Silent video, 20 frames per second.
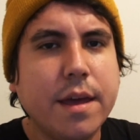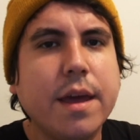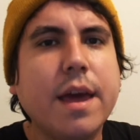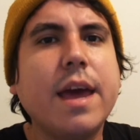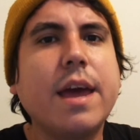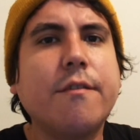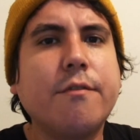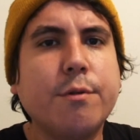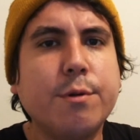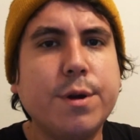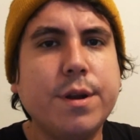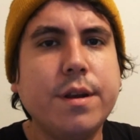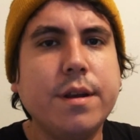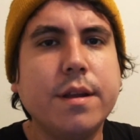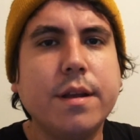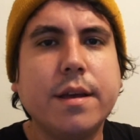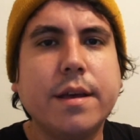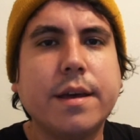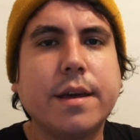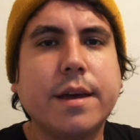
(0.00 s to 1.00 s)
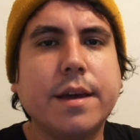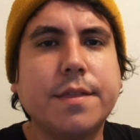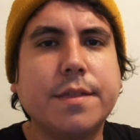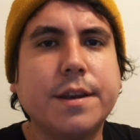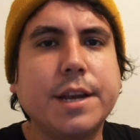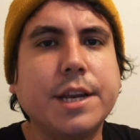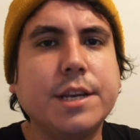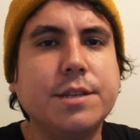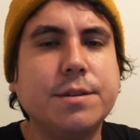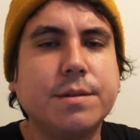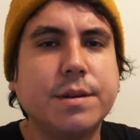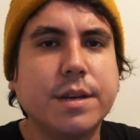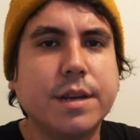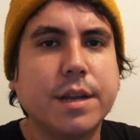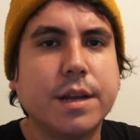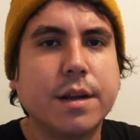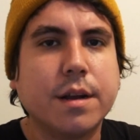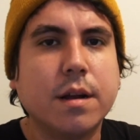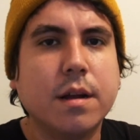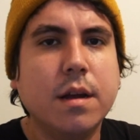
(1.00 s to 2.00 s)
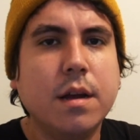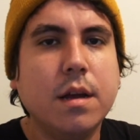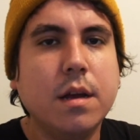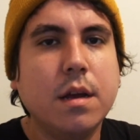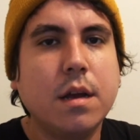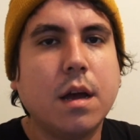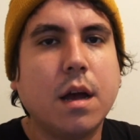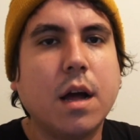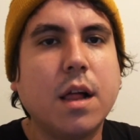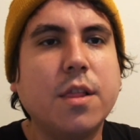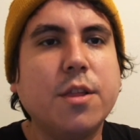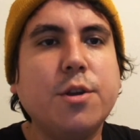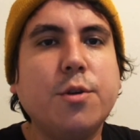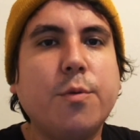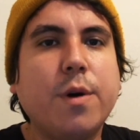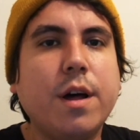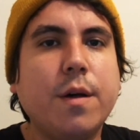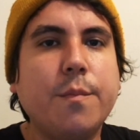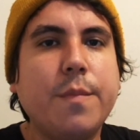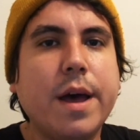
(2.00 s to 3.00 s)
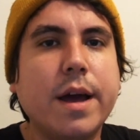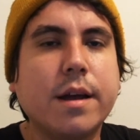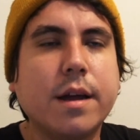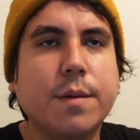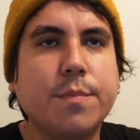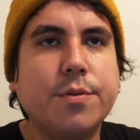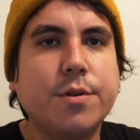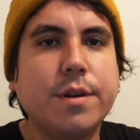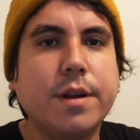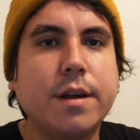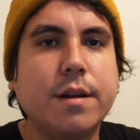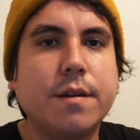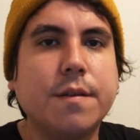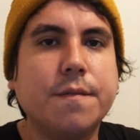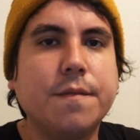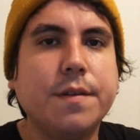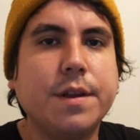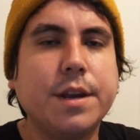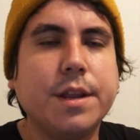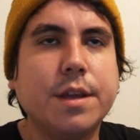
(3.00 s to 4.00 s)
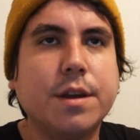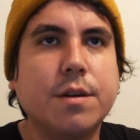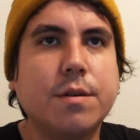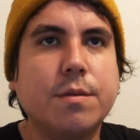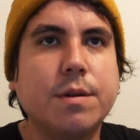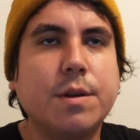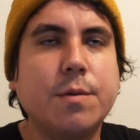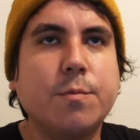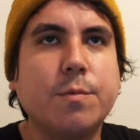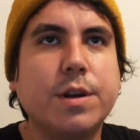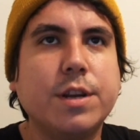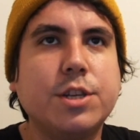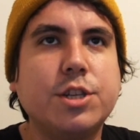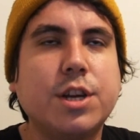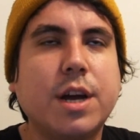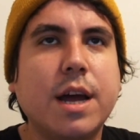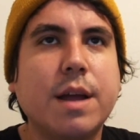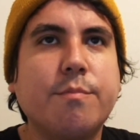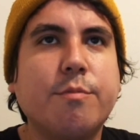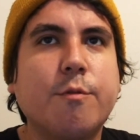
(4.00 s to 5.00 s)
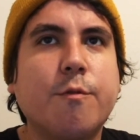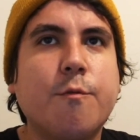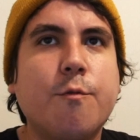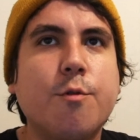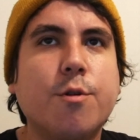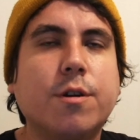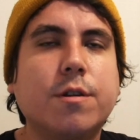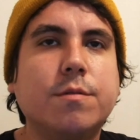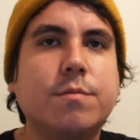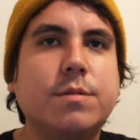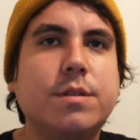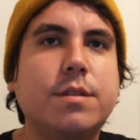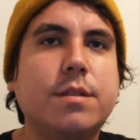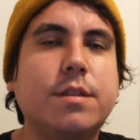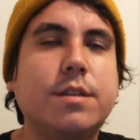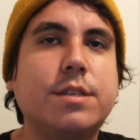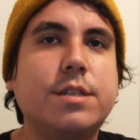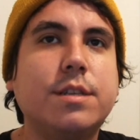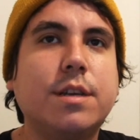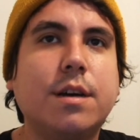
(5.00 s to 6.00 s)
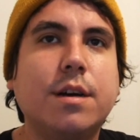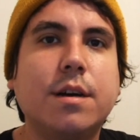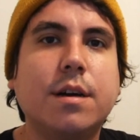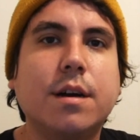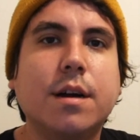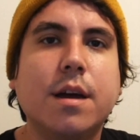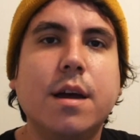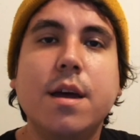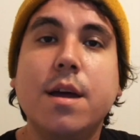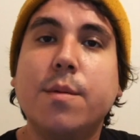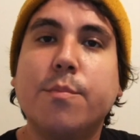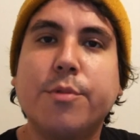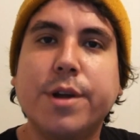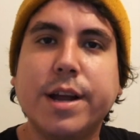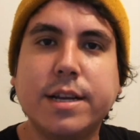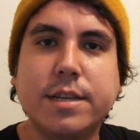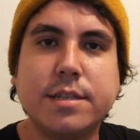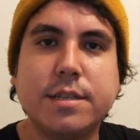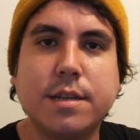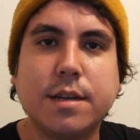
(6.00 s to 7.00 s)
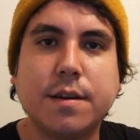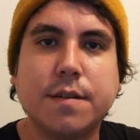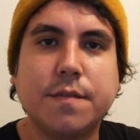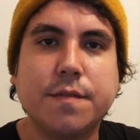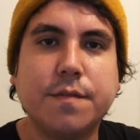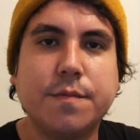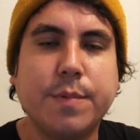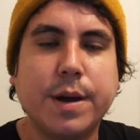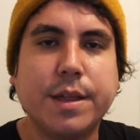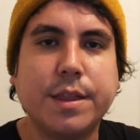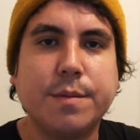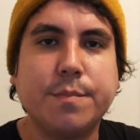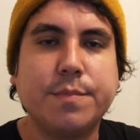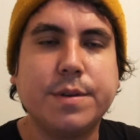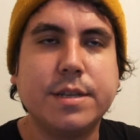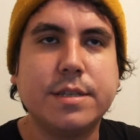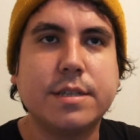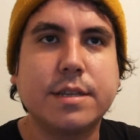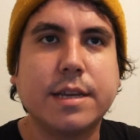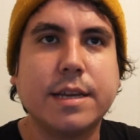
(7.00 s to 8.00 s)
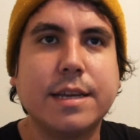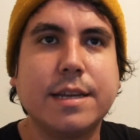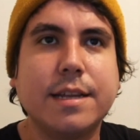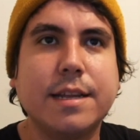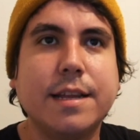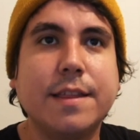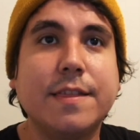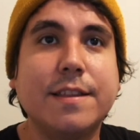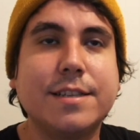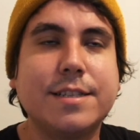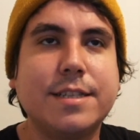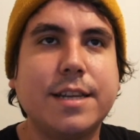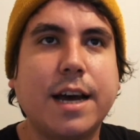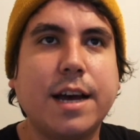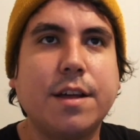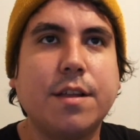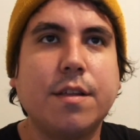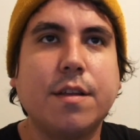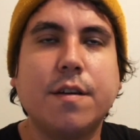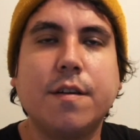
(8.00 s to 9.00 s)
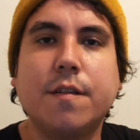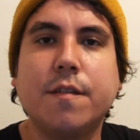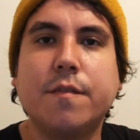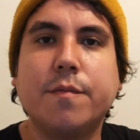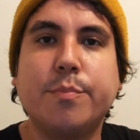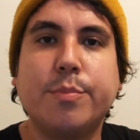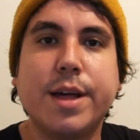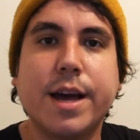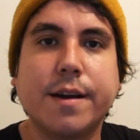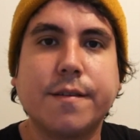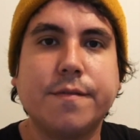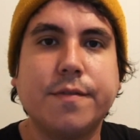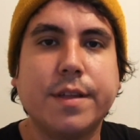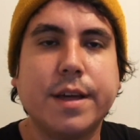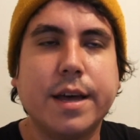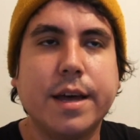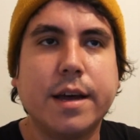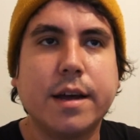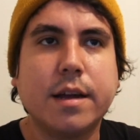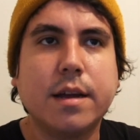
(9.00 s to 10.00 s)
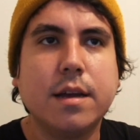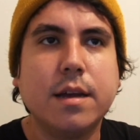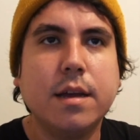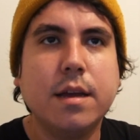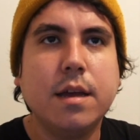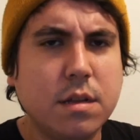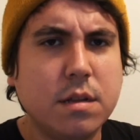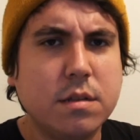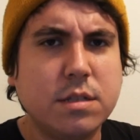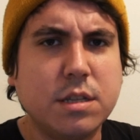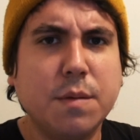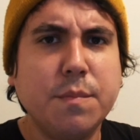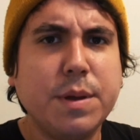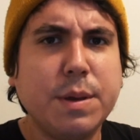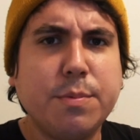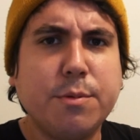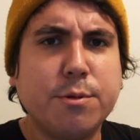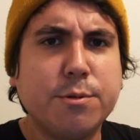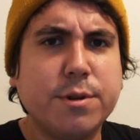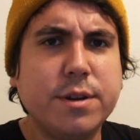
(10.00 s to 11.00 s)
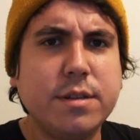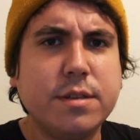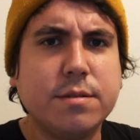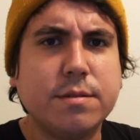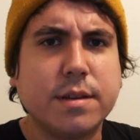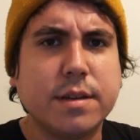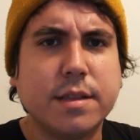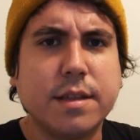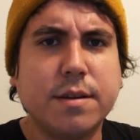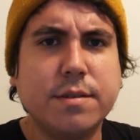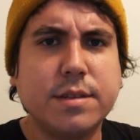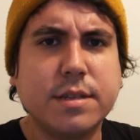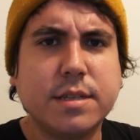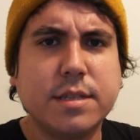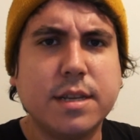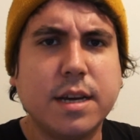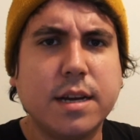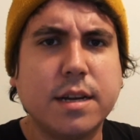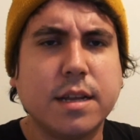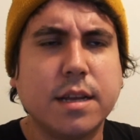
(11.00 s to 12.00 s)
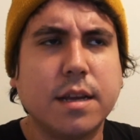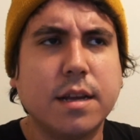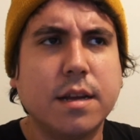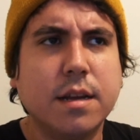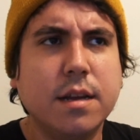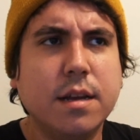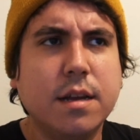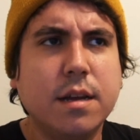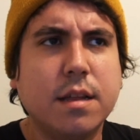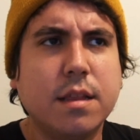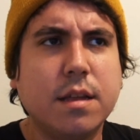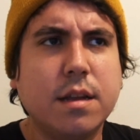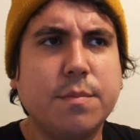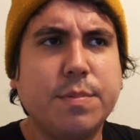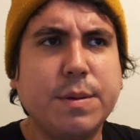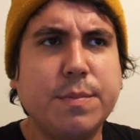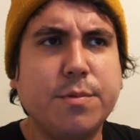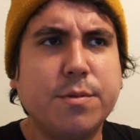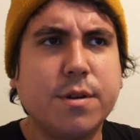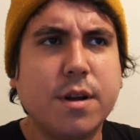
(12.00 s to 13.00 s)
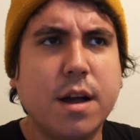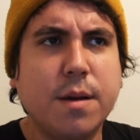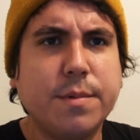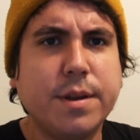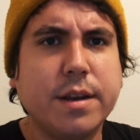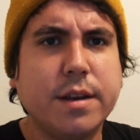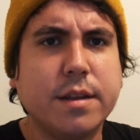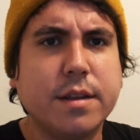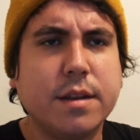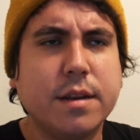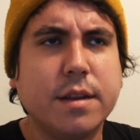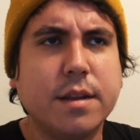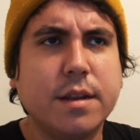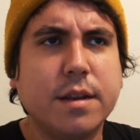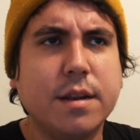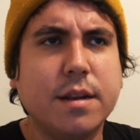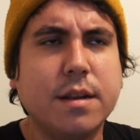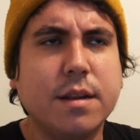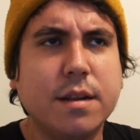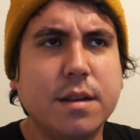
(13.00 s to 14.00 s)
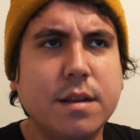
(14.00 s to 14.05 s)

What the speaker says: Hey everyone, Anthony Dugan here. A little while back I put out a video in which I performed the song Break Stuff by Limp Bizkit in the style of Black Flag. Some people were into it, that was exciting. A lot of people commented and